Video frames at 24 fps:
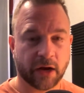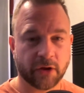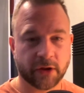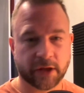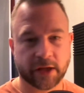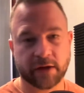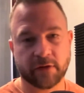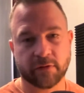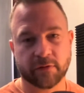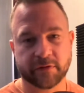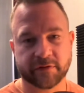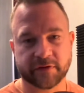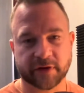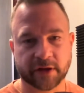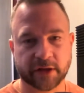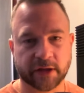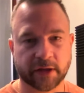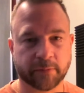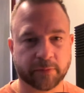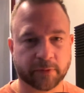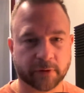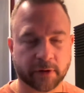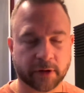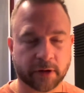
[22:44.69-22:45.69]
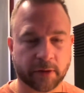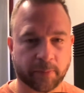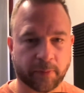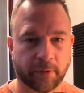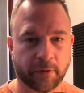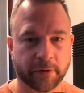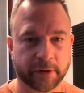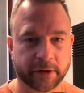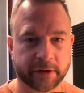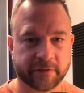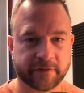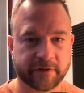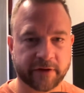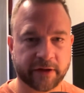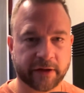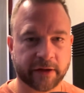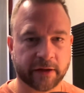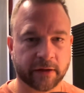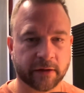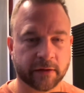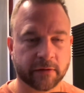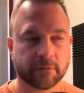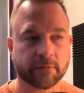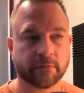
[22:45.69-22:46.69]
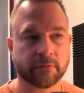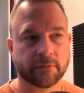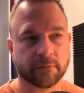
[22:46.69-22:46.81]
he was a Liberal appointee.